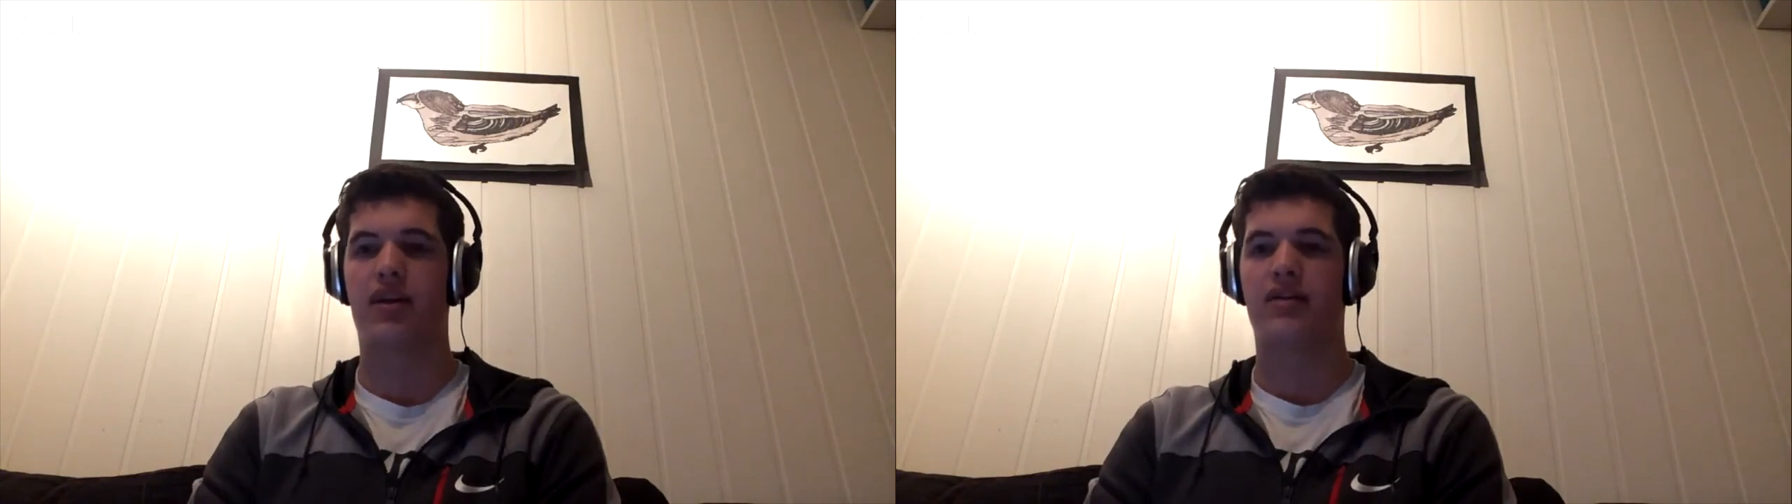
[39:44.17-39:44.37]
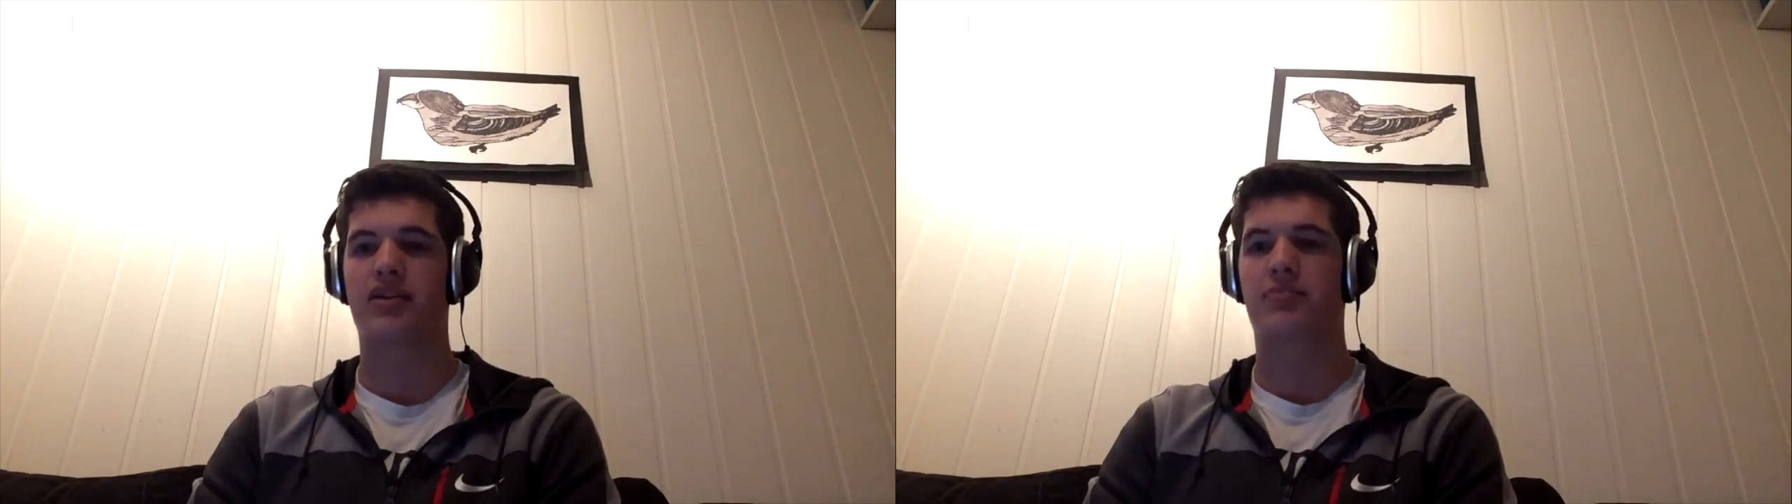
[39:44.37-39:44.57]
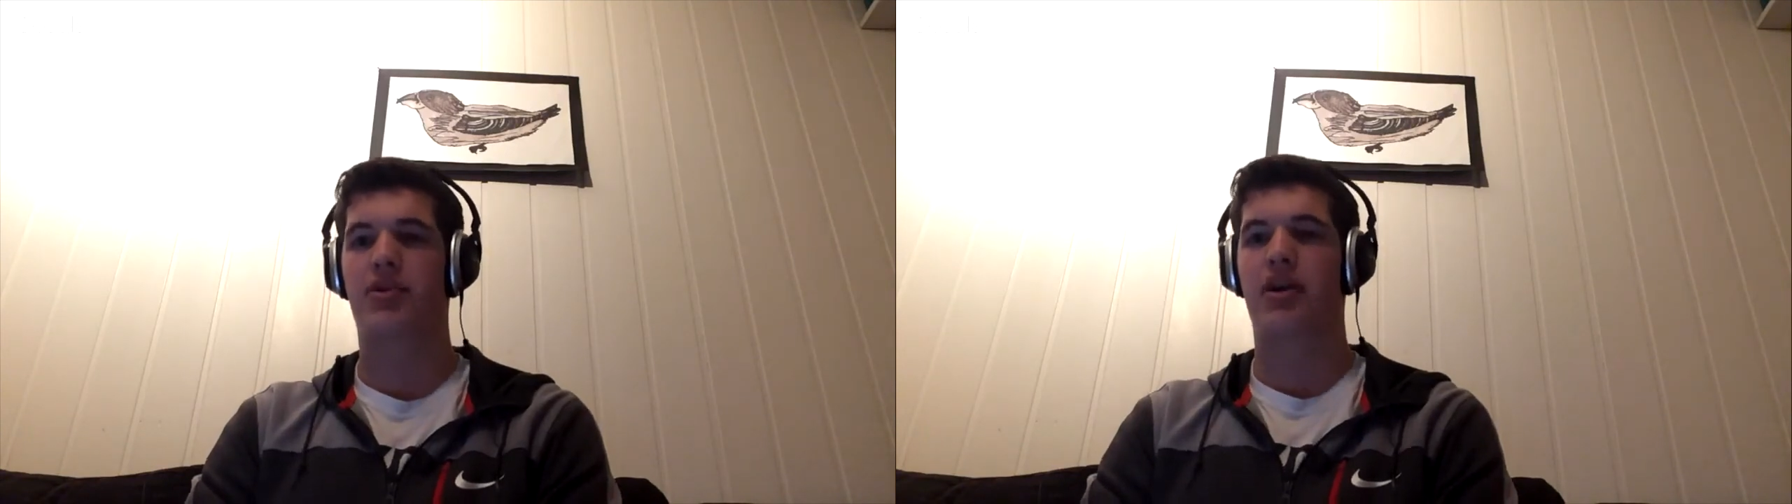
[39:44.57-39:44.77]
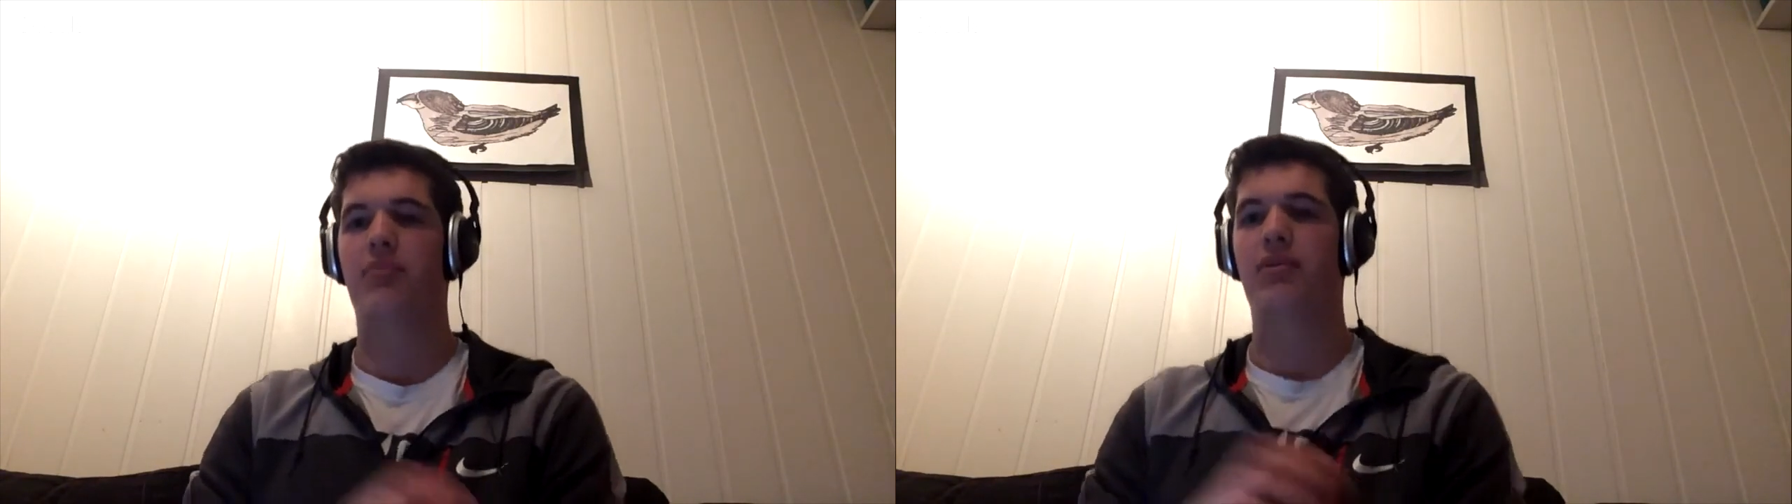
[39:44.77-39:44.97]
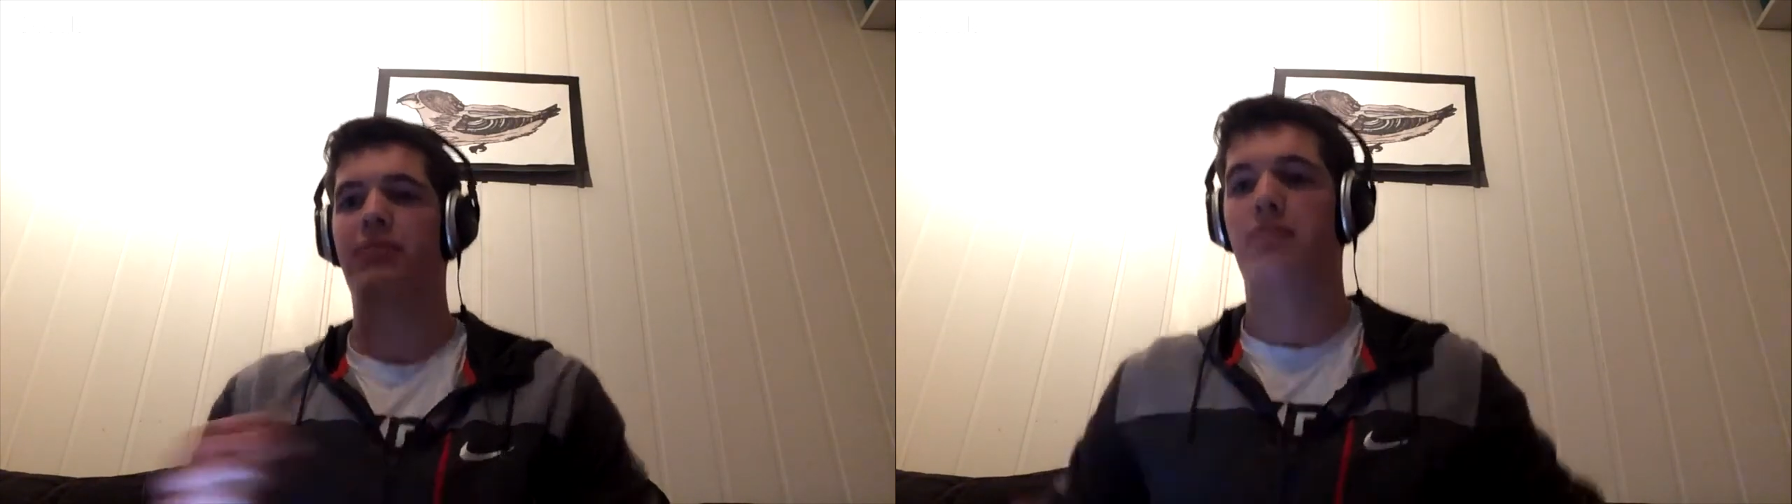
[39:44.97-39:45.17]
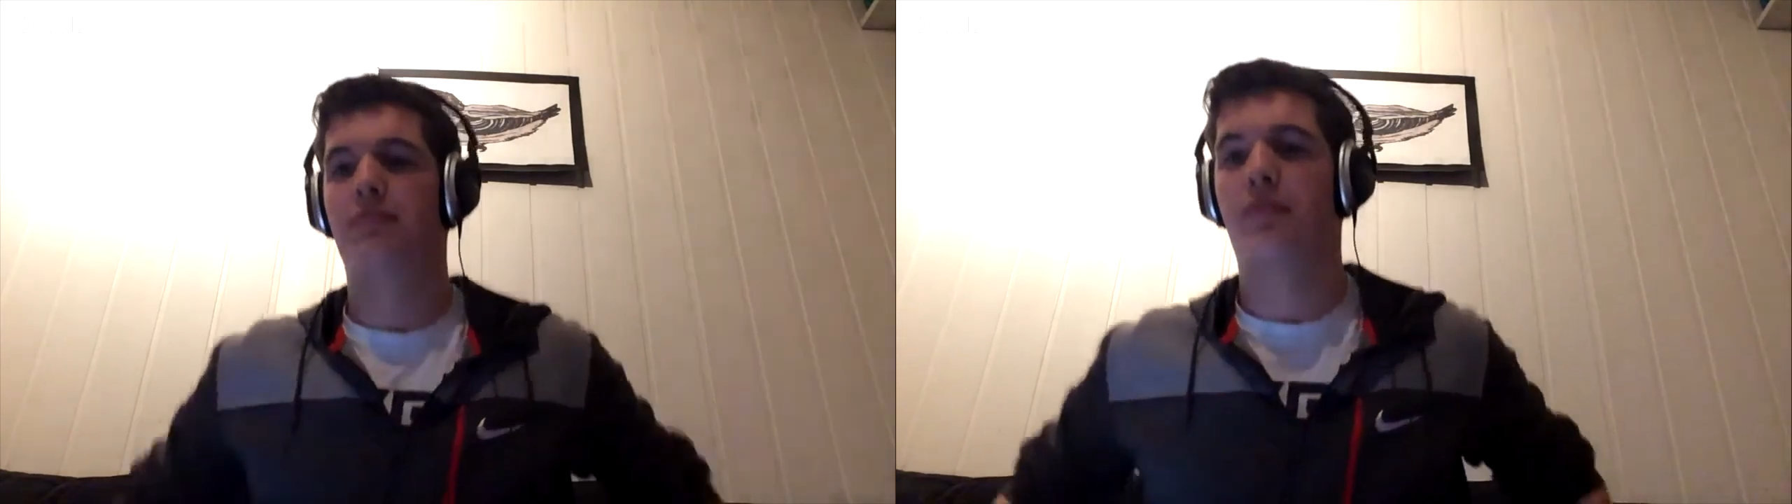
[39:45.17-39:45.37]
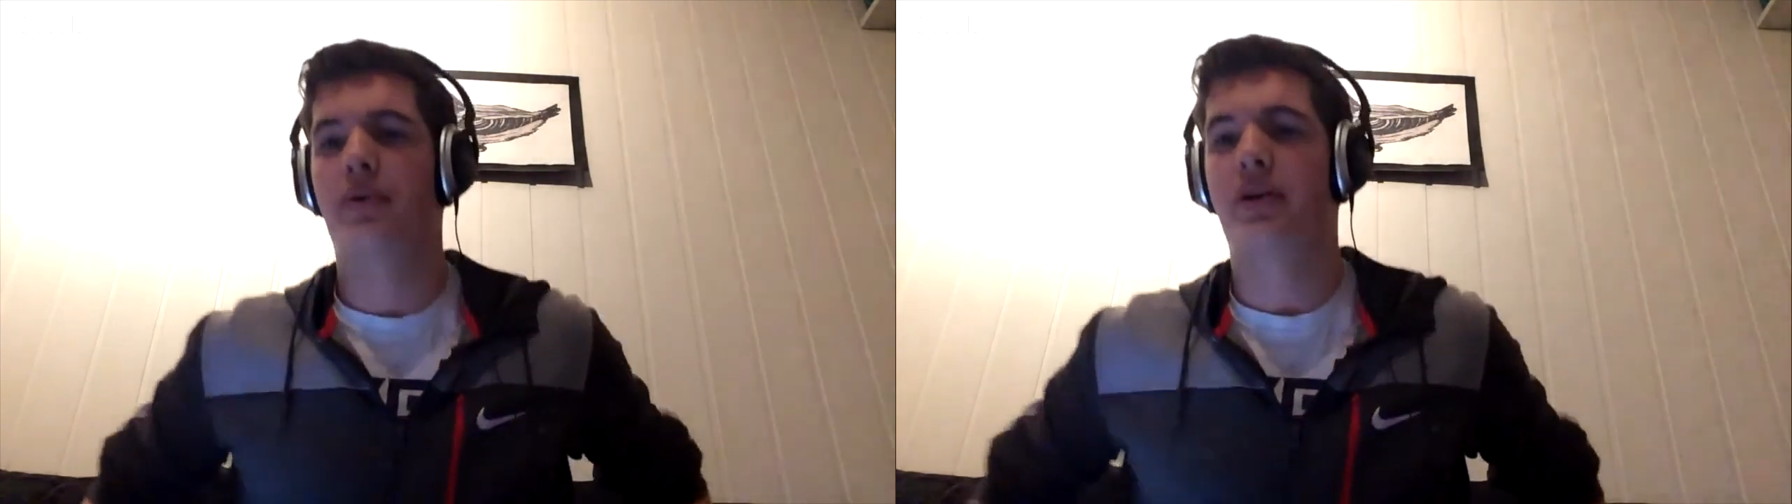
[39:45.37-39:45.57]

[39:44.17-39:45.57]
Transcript: this problem with